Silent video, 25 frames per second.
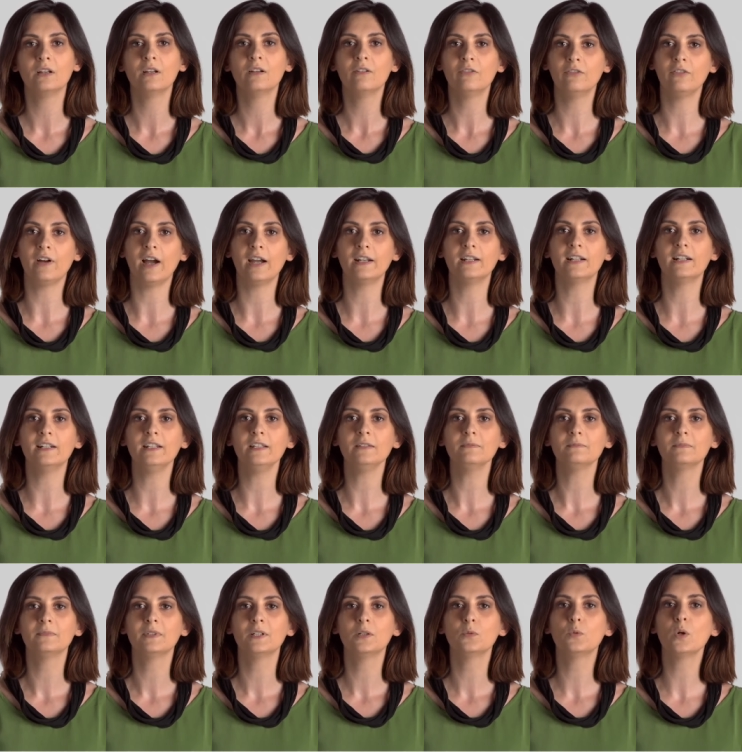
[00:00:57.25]
Finally,
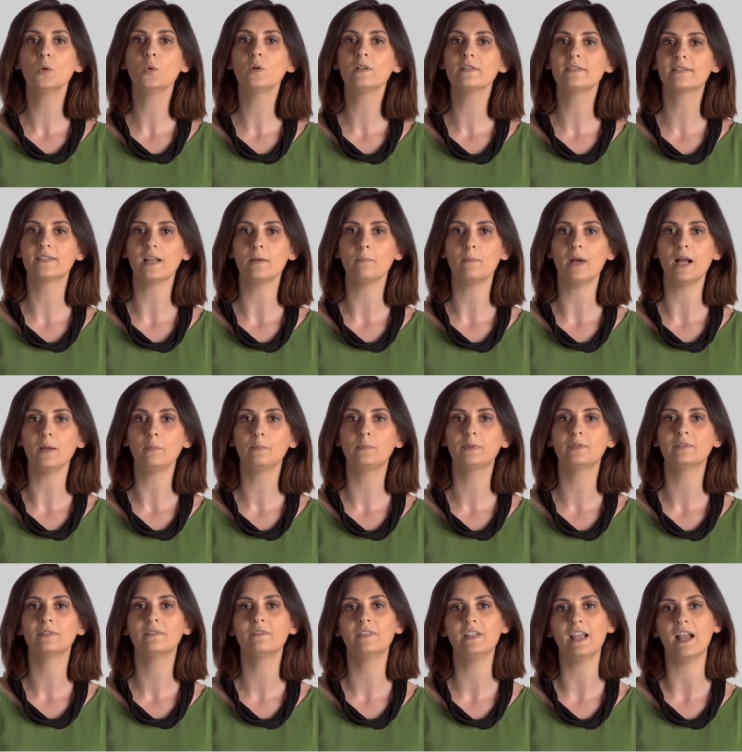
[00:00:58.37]
we will sum up
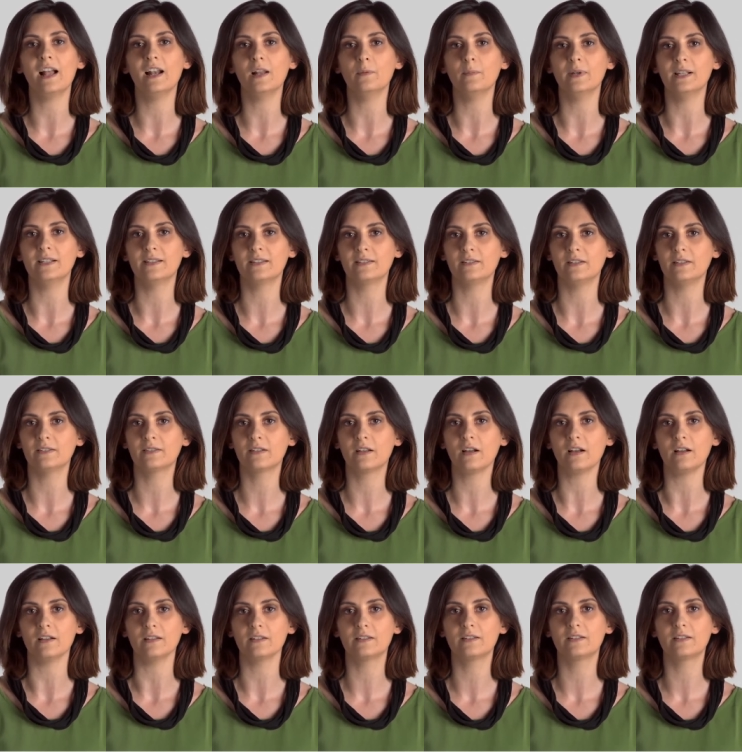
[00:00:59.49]
the elements
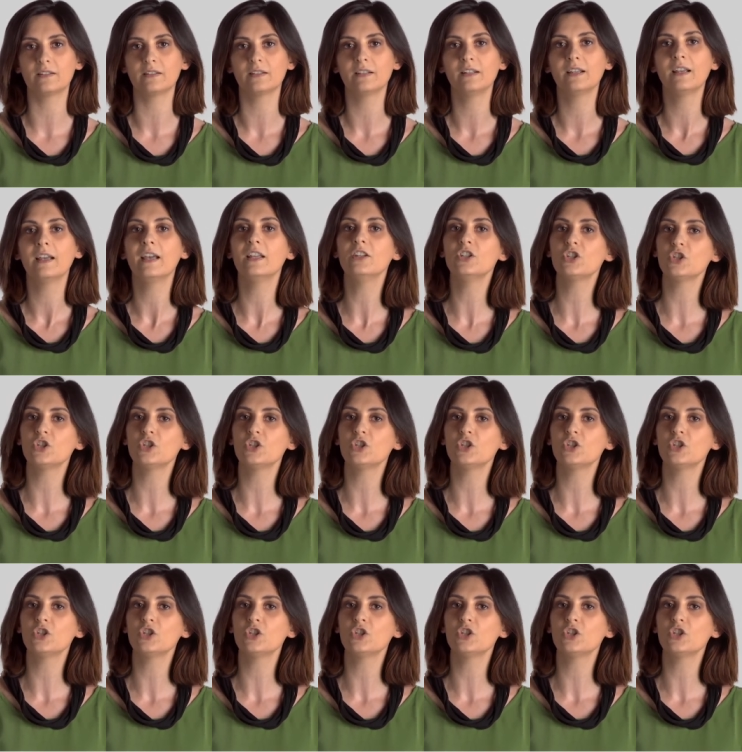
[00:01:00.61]
discussed and